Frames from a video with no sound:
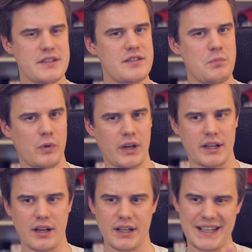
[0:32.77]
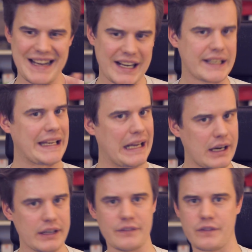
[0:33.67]
This is more like a
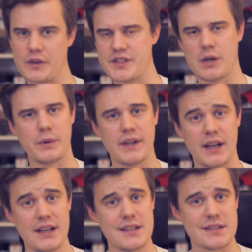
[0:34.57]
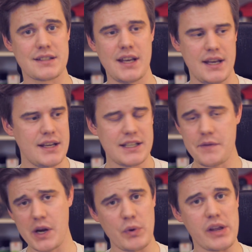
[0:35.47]
guideline for someone that is
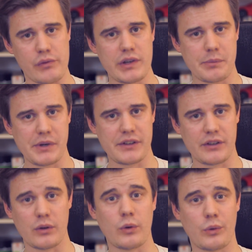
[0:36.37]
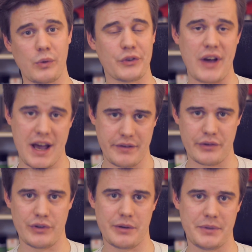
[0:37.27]
giving away a 3D printer or want to have a
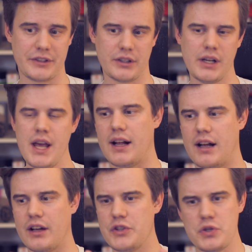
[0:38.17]
3D printer.